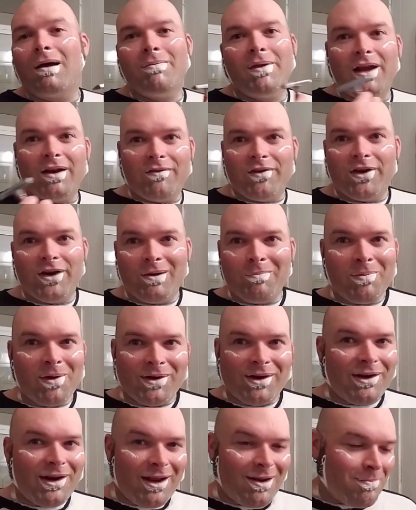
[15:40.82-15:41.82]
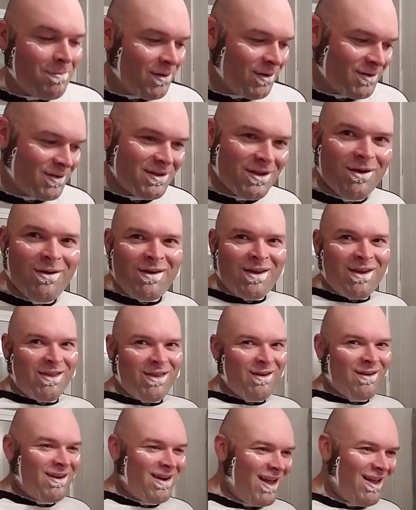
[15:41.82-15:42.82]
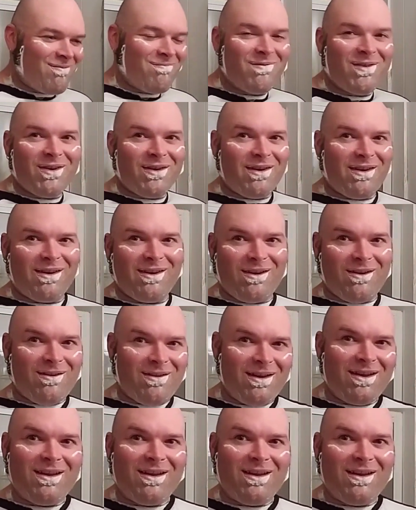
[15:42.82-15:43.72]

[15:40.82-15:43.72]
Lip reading: I'm not a very opinionated person though either. I'm very,